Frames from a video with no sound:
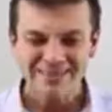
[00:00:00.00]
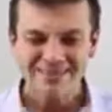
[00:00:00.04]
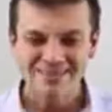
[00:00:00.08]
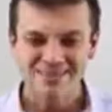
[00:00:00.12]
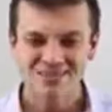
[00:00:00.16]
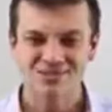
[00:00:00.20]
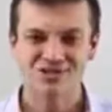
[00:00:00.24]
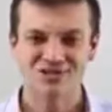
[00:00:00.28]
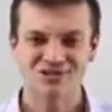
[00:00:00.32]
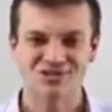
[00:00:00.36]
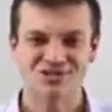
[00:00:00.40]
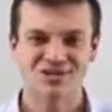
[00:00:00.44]

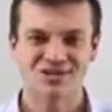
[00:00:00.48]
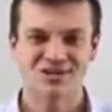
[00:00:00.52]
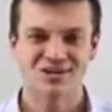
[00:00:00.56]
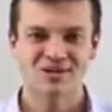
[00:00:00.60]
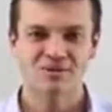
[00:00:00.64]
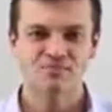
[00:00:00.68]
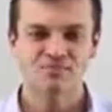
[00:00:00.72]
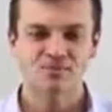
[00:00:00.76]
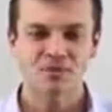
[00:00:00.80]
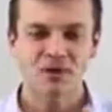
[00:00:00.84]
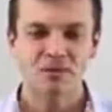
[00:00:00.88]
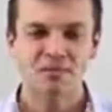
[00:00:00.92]
Make a
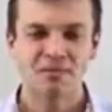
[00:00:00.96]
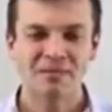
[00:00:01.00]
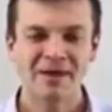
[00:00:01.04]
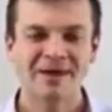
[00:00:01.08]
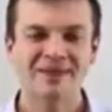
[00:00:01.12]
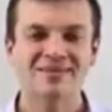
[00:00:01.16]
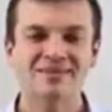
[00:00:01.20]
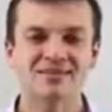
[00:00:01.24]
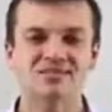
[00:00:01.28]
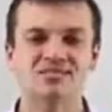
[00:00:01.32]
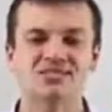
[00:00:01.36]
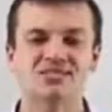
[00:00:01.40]
decision.
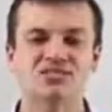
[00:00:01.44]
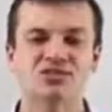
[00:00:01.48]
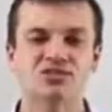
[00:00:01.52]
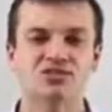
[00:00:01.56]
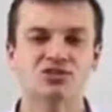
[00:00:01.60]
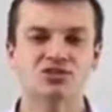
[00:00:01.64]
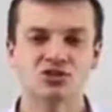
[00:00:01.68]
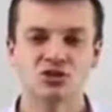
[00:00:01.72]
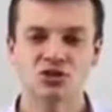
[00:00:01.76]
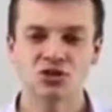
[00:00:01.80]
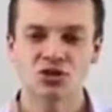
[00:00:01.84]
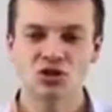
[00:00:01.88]
Make a
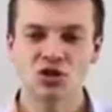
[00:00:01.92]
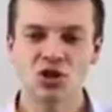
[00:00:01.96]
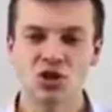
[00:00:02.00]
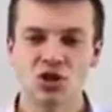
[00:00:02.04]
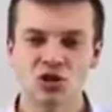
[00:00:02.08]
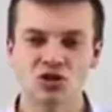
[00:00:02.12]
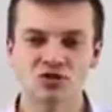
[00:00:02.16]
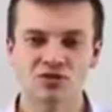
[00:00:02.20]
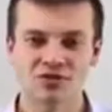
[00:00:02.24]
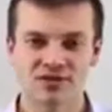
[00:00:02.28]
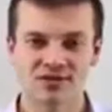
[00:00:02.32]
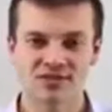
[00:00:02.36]
decision
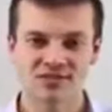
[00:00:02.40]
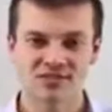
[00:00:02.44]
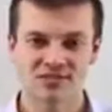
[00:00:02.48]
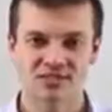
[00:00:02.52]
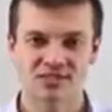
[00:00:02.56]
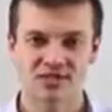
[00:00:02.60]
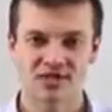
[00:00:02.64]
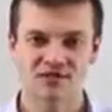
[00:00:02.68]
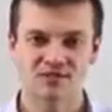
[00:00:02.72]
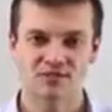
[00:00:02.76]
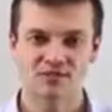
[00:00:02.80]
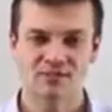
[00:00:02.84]
to learn
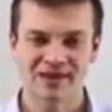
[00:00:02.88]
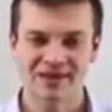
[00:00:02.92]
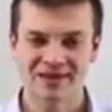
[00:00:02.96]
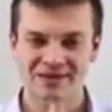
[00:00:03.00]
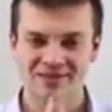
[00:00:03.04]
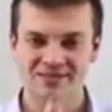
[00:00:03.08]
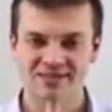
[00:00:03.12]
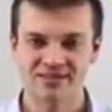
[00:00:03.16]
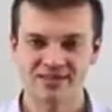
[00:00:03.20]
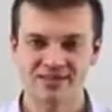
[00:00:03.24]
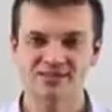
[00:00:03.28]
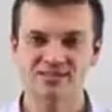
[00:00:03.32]
this
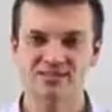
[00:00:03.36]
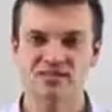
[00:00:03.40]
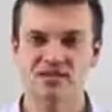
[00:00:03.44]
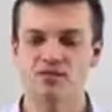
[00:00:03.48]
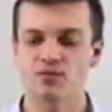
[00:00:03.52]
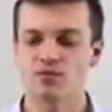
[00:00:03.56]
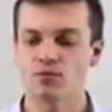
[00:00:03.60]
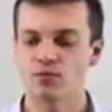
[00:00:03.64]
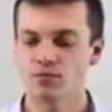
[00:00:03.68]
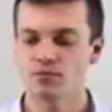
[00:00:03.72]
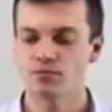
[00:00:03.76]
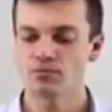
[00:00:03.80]
stuff, because
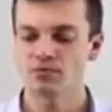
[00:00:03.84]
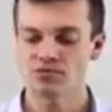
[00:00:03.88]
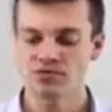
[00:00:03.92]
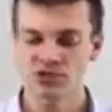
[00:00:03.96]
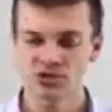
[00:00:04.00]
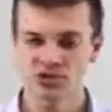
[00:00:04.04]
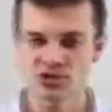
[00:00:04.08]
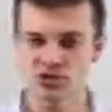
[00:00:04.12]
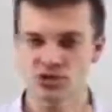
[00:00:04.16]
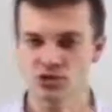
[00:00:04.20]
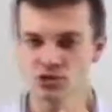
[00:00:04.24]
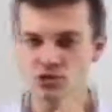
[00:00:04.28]
this stuff
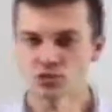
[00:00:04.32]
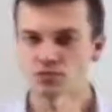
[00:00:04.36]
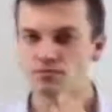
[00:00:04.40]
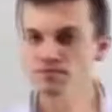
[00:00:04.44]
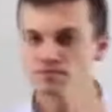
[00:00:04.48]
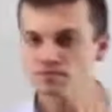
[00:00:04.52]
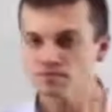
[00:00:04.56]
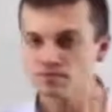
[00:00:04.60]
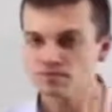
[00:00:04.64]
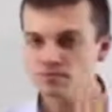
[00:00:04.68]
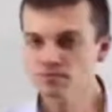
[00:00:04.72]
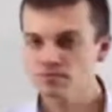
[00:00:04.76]
will
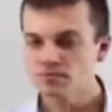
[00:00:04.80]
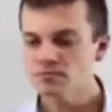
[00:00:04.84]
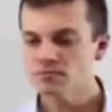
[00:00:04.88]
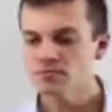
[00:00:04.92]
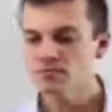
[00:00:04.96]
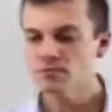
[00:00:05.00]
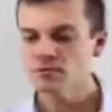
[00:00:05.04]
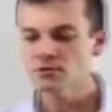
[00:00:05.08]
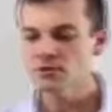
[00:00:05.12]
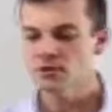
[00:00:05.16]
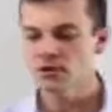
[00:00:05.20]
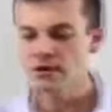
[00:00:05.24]
position you
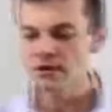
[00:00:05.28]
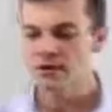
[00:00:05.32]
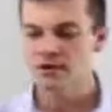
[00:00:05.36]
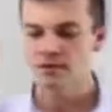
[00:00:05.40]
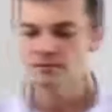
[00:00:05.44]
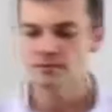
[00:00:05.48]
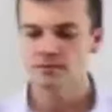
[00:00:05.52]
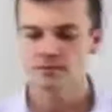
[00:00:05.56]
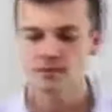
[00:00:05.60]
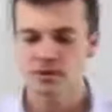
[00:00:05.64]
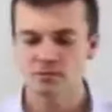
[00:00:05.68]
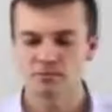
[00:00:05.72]

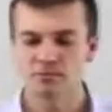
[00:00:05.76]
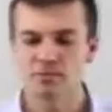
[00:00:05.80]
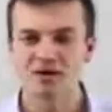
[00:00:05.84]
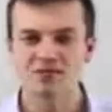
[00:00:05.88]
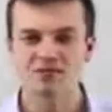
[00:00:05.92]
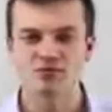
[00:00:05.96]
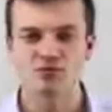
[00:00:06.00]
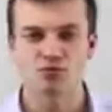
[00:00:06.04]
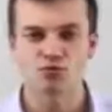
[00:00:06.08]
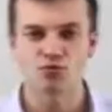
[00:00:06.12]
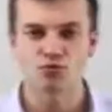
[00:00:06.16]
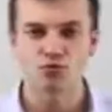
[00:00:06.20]

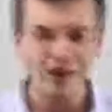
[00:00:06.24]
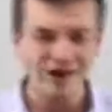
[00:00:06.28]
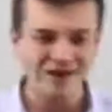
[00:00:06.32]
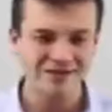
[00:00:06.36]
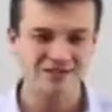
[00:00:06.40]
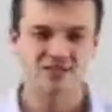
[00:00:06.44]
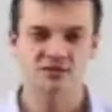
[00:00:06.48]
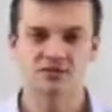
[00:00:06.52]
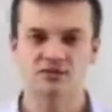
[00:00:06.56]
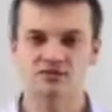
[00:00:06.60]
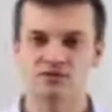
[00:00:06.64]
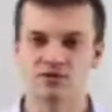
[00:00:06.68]
above the
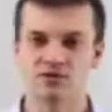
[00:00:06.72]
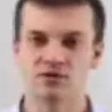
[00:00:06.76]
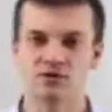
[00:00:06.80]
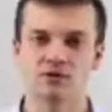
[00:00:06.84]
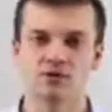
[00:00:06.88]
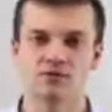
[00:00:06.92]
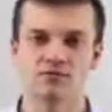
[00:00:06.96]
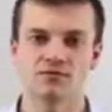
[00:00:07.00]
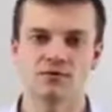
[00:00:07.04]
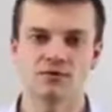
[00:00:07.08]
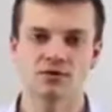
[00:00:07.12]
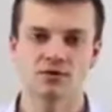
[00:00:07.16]
rest
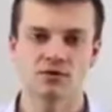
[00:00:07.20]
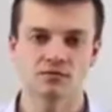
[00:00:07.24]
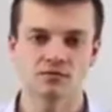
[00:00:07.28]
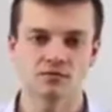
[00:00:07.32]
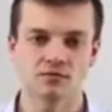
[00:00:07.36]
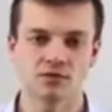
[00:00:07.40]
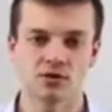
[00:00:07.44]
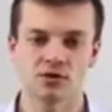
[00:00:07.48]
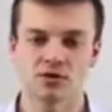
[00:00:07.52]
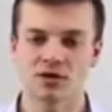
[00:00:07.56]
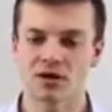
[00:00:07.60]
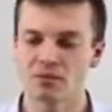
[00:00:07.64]
of
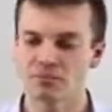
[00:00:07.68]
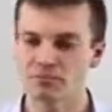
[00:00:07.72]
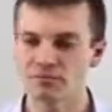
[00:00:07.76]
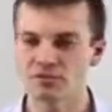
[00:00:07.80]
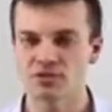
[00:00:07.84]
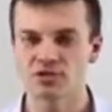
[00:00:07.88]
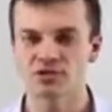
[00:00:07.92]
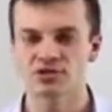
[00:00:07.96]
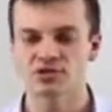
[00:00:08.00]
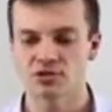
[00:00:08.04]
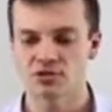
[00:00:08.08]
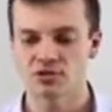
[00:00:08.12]
the
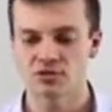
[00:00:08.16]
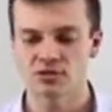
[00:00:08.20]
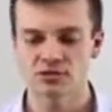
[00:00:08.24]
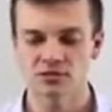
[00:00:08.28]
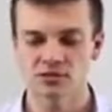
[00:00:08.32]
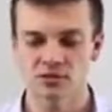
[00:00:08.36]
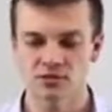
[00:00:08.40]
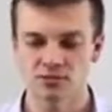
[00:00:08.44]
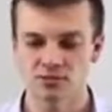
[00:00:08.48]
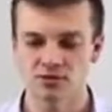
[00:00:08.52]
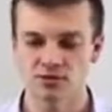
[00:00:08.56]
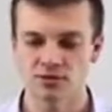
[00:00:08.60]

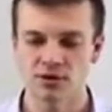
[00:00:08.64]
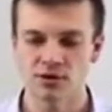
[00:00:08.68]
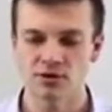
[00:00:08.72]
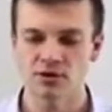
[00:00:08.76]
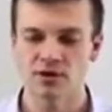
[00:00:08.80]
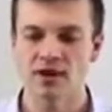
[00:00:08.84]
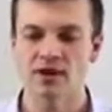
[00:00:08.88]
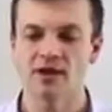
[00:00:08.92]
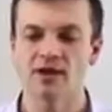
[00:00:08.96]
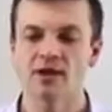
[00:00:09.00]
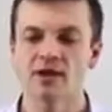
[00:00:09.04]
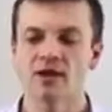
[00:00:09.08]
competition in this
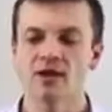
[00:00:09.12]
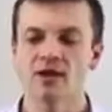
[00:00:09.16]
community.